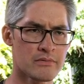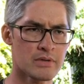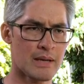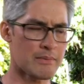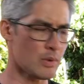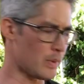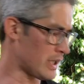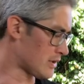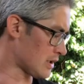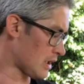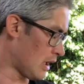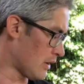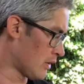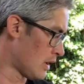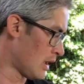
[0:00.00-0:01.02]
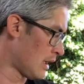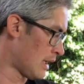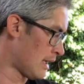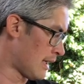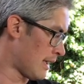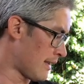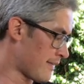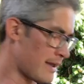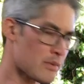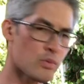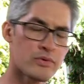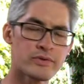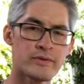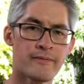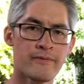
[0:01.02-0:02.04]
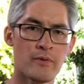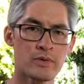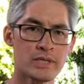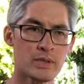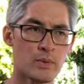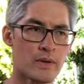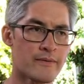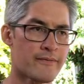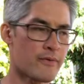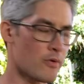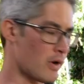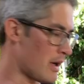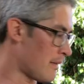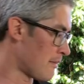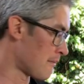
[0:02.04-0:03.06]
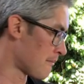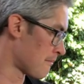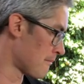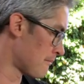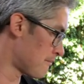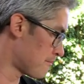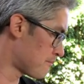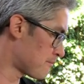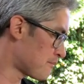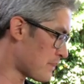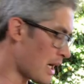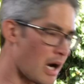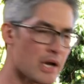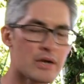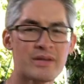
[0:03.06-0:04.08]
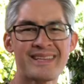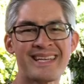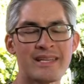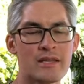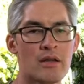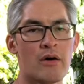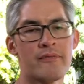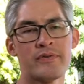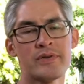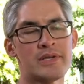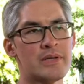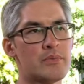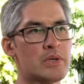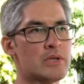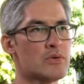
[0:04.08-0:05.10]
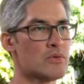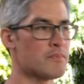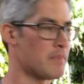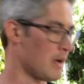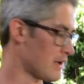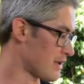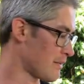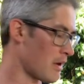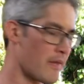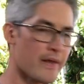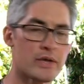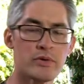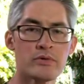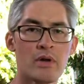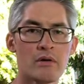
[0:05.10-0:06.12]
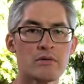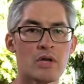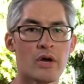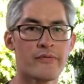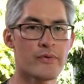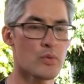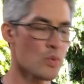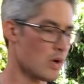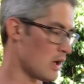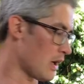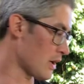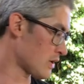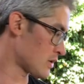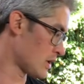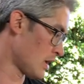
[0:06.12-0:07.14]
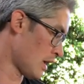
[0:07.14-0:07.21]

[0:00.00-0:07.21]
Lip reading: a couple of weeks ago. They wanted 40 quid for it, but I didn't. Obviously, when you're buying something like that, you don't know if it works.